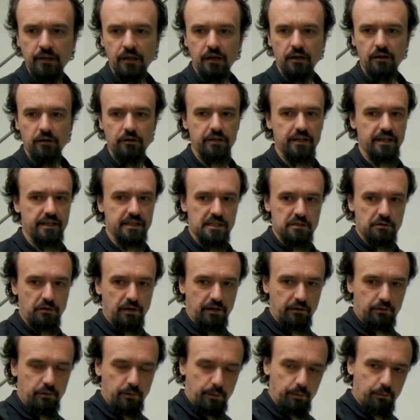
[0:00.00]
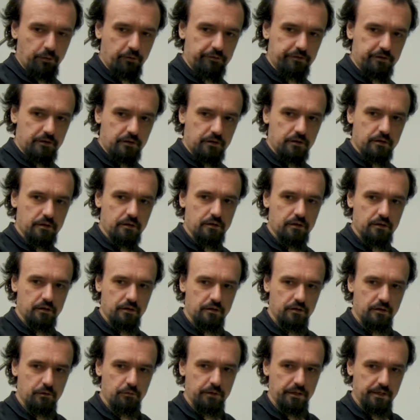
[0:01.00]
Okay, so I removed the
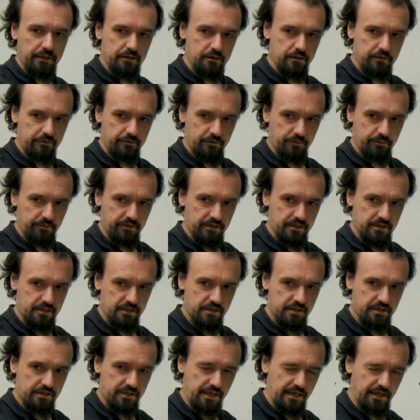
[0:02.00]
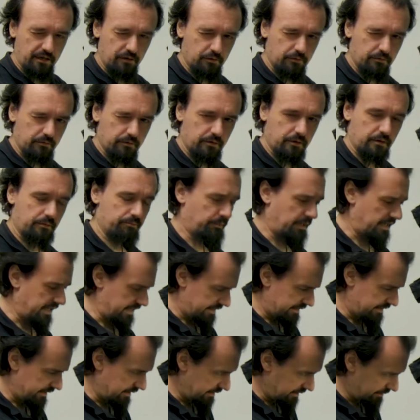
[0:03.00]
grid from this because I don't
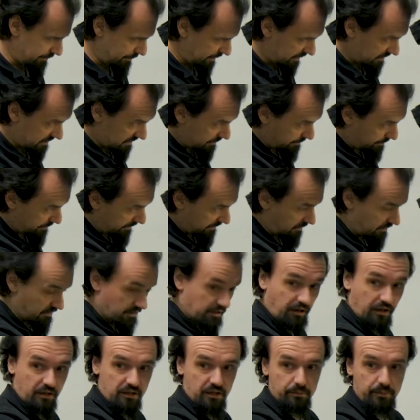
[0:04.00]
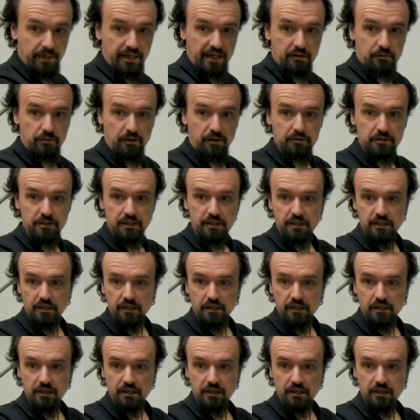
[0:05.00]
mind a little bit of spill on the background.